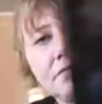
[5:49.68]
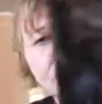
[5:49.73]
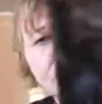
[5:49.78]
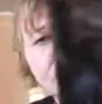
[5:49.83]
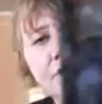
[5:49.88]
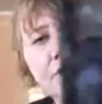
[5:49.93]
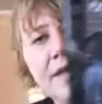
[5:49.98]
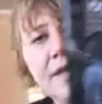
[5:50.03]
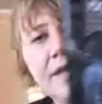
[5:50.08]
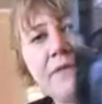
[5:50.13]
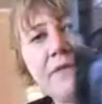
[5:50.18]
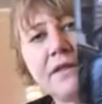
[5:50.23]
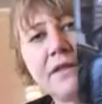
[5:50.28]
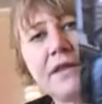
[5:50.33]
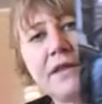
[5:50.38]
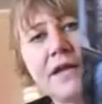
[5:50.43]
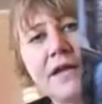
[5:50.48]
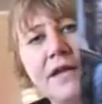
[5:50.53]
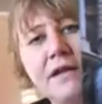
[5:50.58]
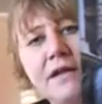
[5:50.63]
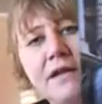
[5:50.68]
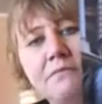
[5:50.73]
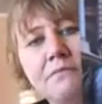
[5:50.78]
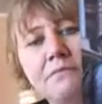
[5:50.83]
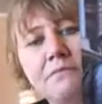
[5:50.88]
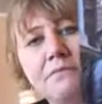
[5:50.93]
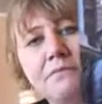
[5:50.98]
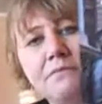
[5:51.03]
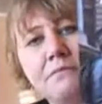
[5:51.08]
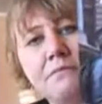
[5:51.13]
With having
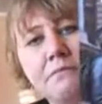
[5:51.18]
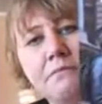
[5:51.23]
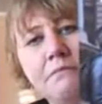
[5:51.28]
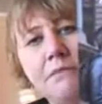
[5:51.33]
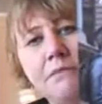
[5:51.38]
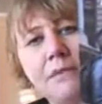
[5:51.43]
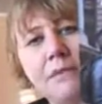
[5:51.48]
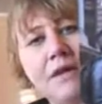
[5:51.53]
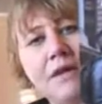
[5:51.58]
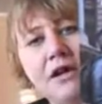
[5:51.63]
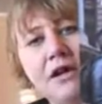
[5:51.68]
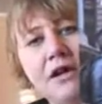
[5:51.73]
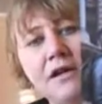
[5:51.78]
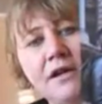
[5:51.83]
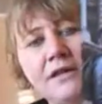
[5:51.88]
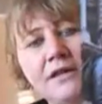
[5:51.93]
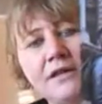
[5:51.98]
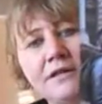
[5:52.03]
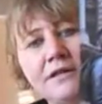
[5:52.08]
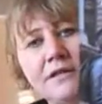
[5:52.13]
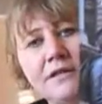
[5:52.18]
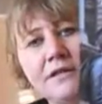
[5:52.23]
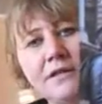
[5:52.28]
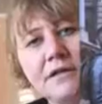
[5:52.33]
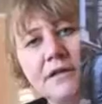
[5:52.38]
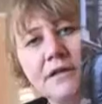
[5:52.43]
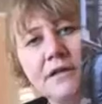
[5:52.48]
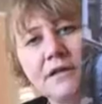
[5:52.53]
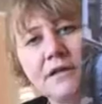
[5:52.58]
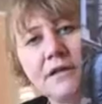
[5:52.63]
that, being paralysed
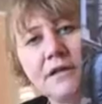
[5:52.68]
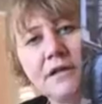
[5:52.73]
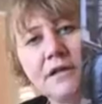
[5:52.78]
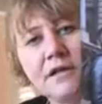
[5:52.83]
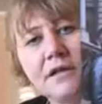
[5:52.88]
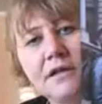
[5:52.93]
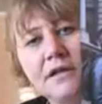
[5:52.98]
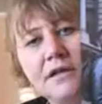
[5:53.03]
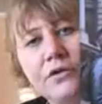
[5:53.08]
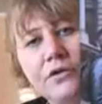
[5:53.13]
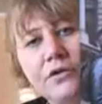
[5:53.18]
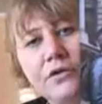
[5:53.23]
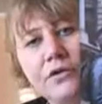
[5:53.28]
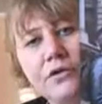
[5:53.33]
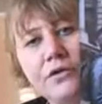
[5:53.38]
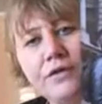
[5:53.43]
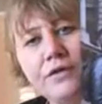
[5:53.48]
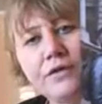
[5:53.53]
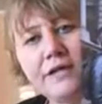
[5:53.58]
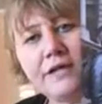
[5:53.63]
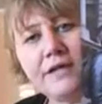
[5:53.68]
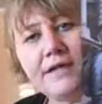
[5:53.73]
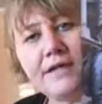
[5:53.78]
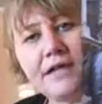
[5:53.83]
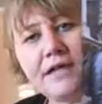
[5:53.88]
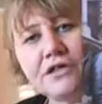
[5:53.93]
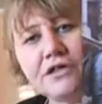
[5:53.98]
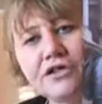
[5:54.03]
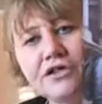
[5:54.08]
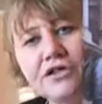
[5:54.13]
early
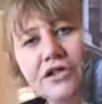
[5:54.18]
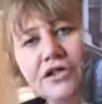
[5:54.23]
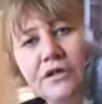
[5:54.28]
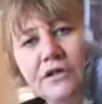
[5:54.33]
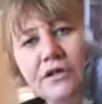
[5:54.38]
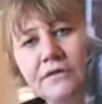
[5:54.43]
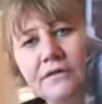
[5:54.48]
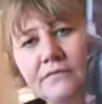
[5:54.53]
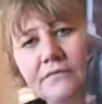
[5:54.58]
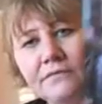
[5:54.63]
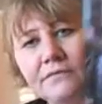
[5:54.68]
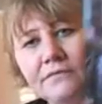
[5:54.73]
last year,